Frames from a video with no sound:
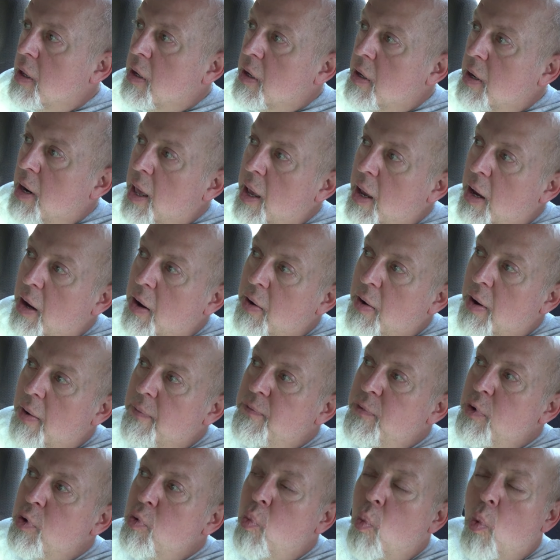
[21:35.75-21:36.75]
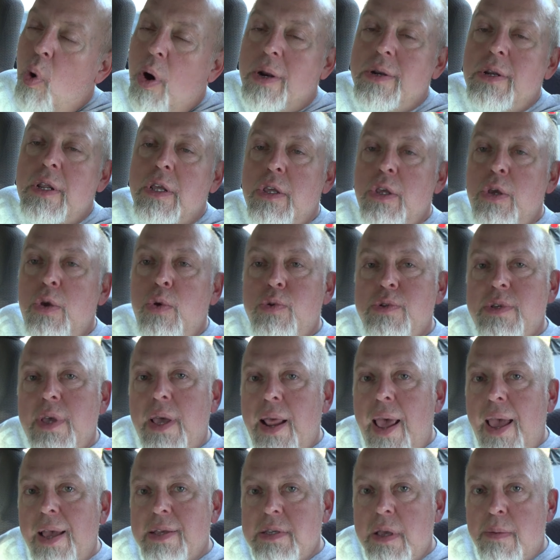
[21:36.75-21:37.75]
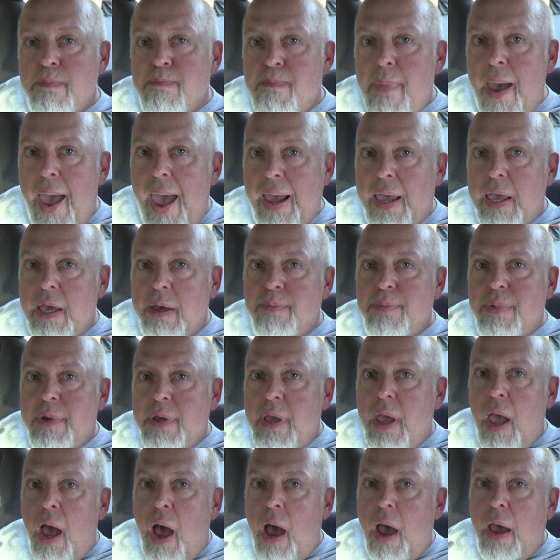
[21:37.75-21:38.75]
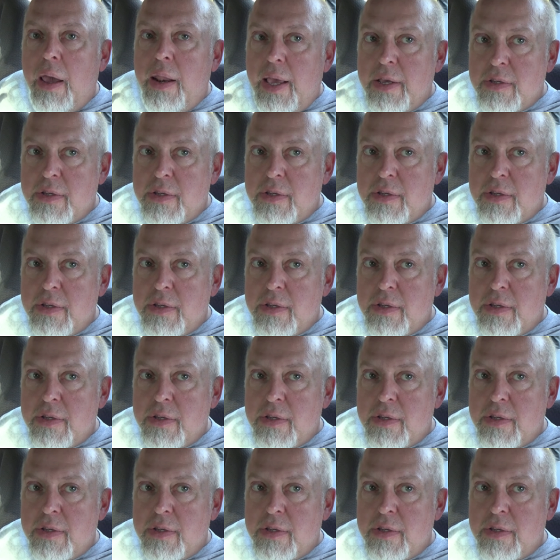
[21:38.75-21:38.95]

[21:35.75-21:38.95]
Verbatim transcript: Now, if you want to use that as a backup guide,